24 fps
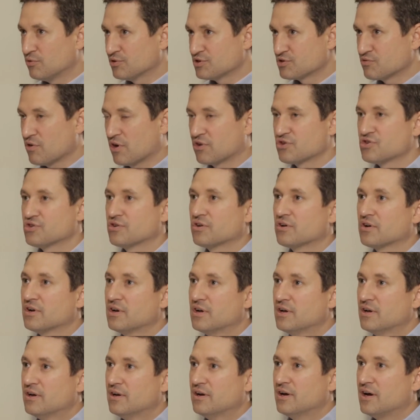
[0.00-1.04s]
structure
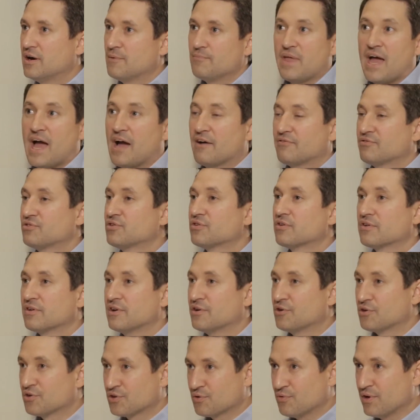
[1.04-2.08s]
after
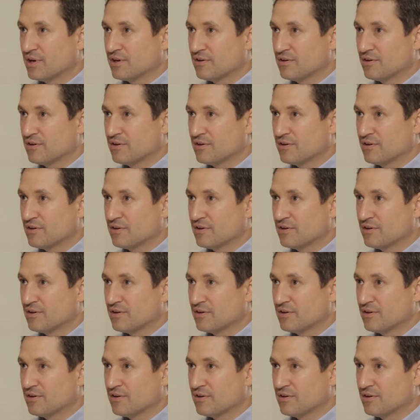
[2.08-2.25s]
an earthquake